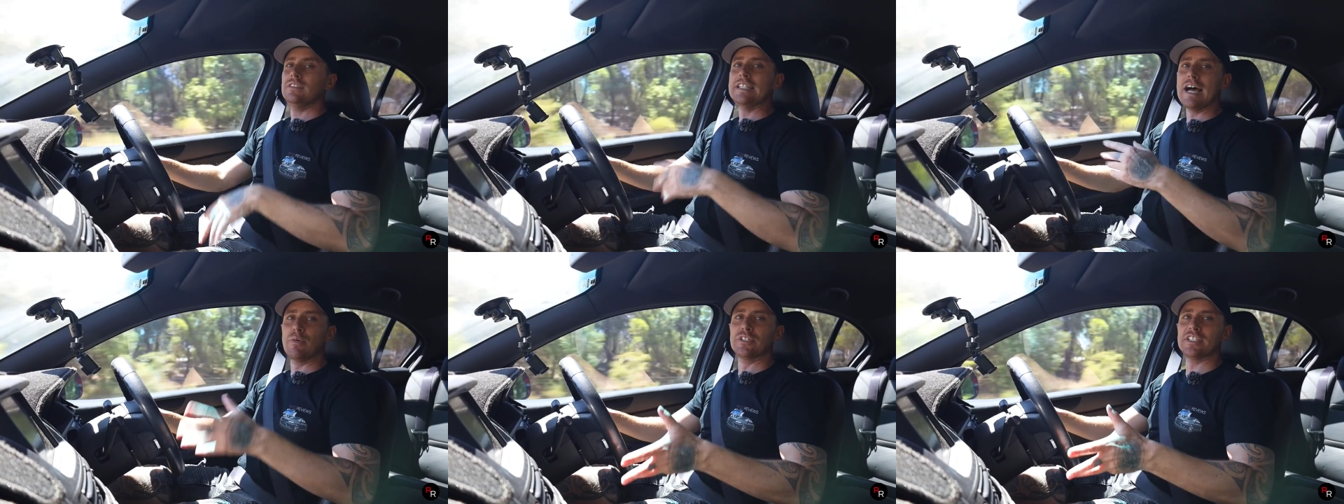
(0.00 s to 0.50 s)

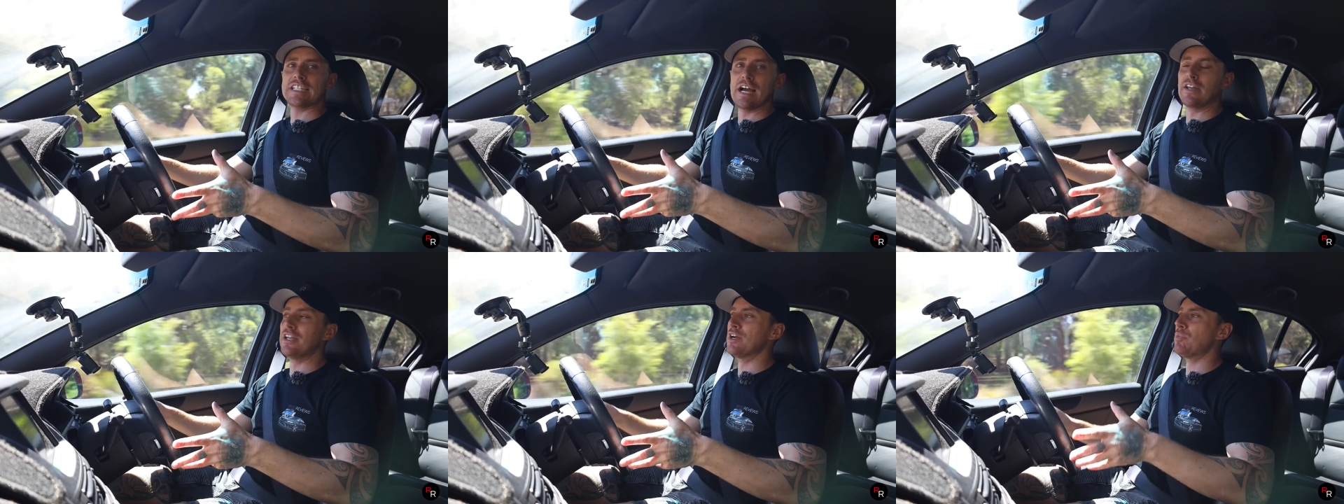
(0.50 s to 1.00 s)
Now we're just
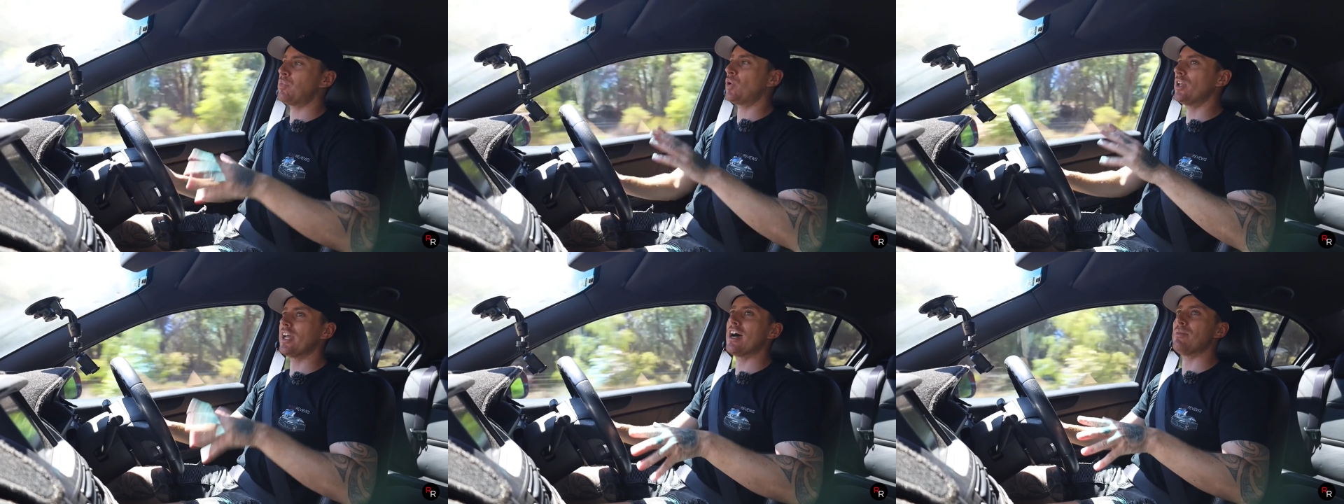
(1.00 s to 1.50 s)
out here
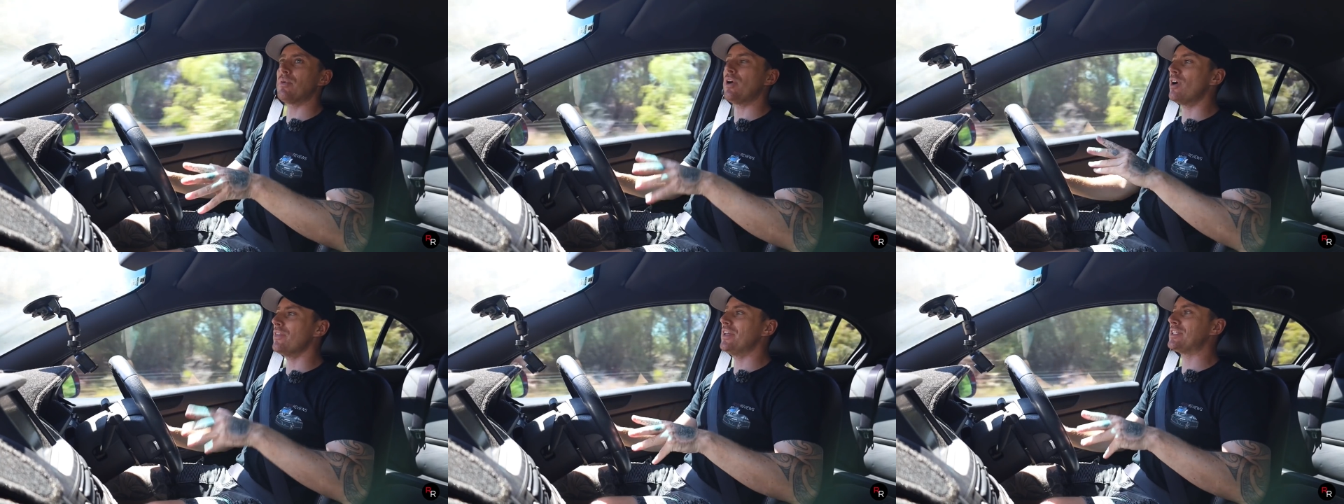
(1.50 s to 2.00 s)
pulling up
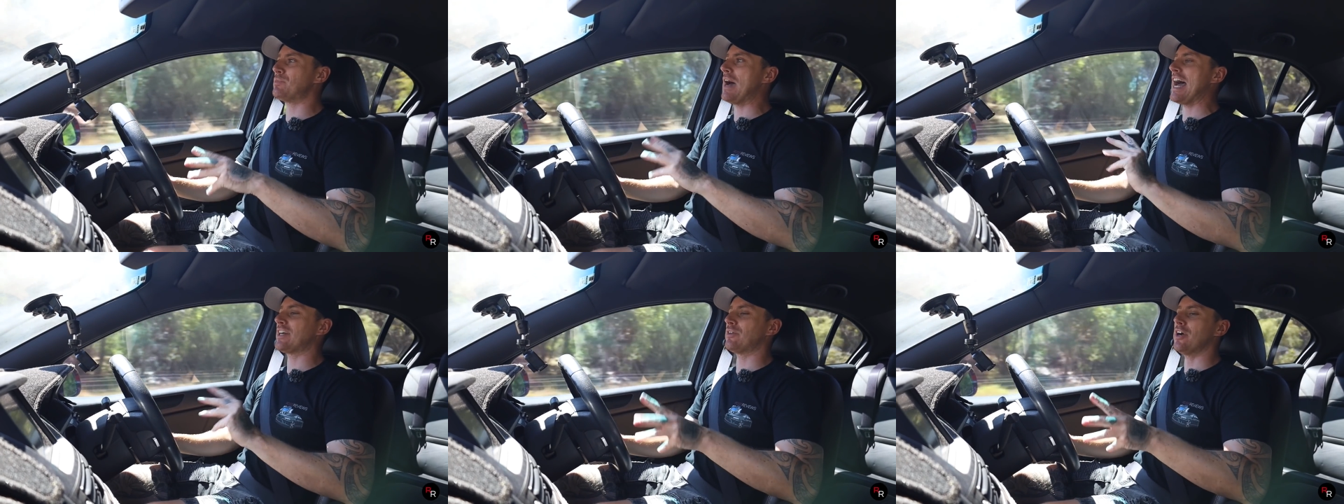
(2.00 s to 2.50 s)
on this
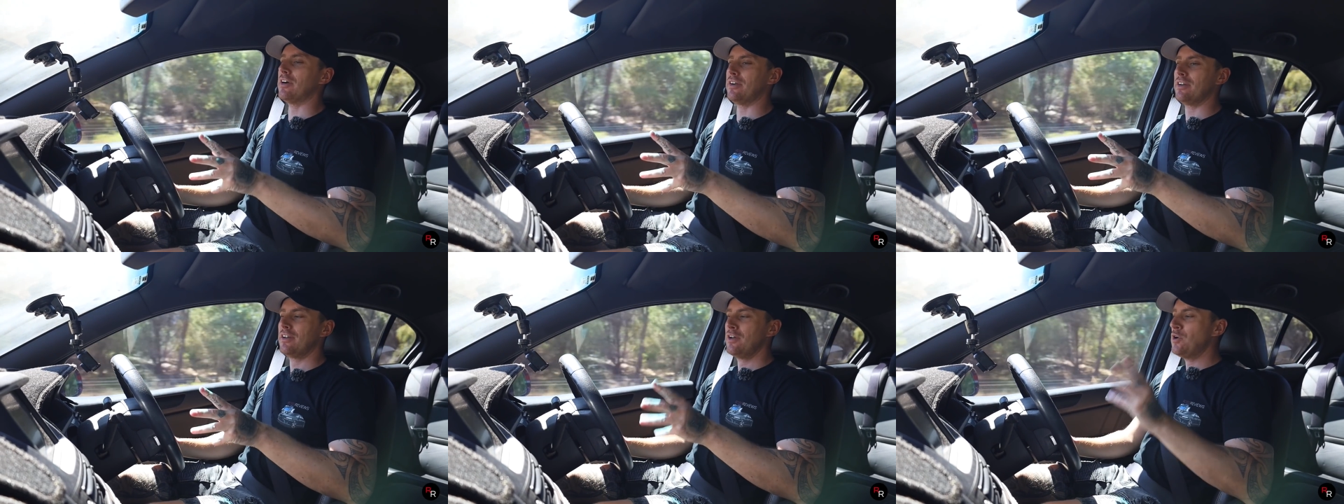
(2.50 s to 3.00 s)
back
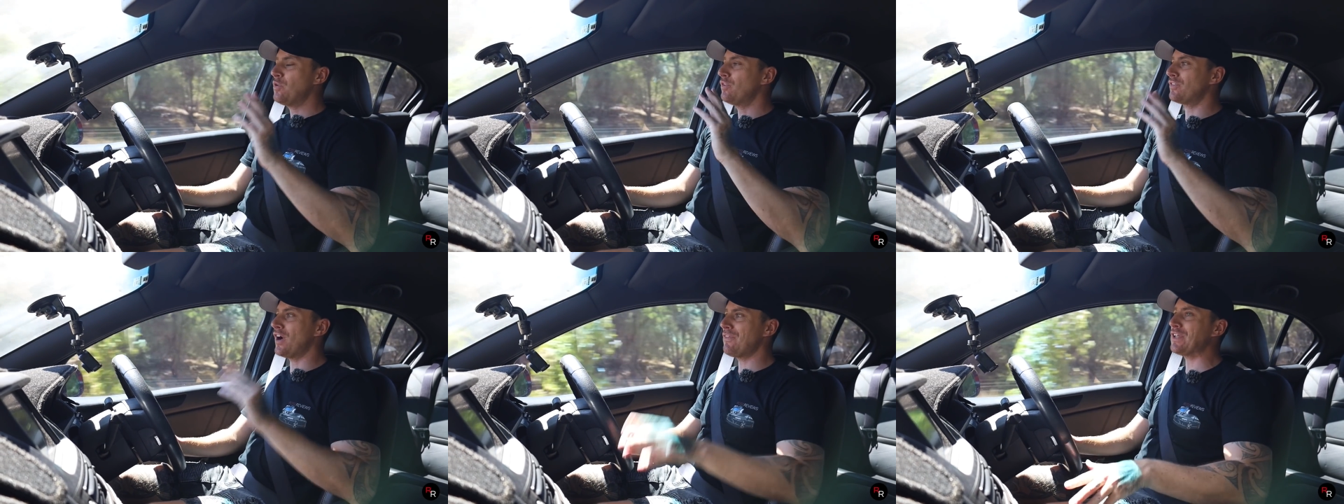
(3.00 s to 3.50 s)
road.
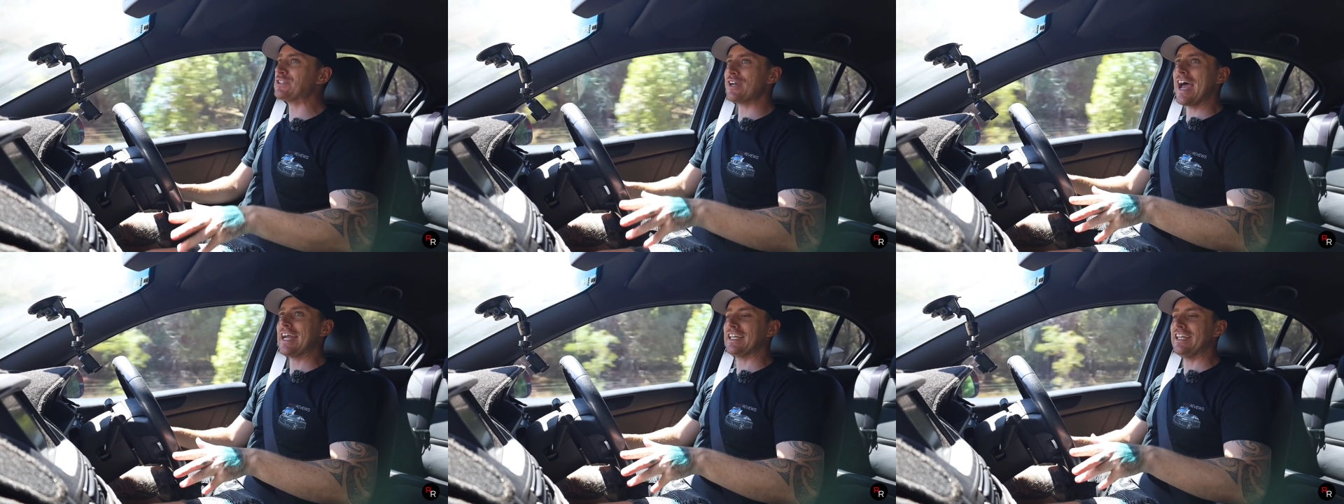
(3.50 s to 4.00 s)
We've got the
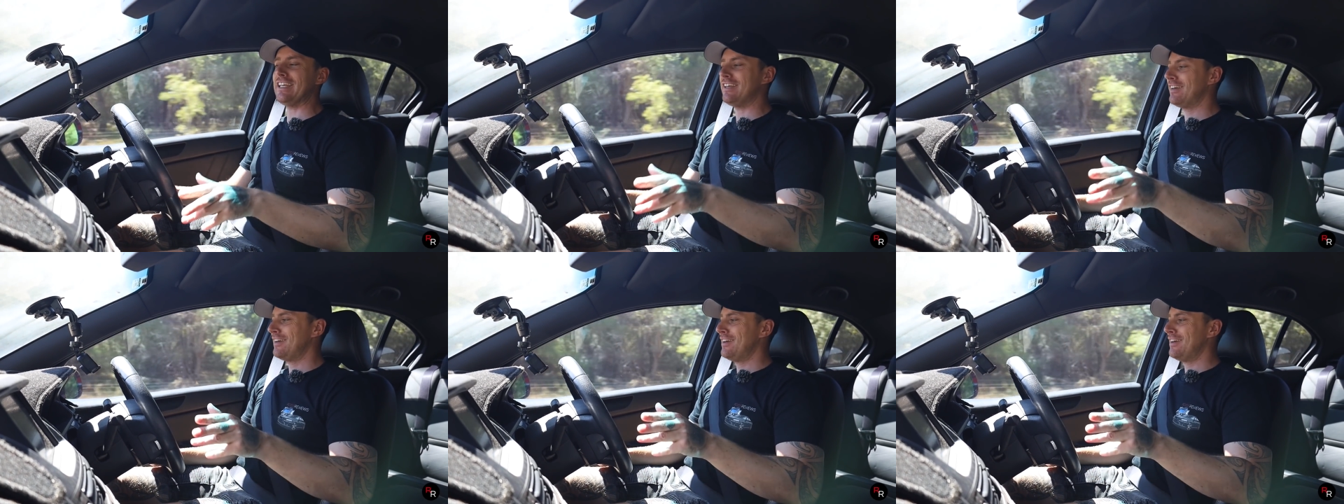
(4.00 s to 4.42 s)
Draggy.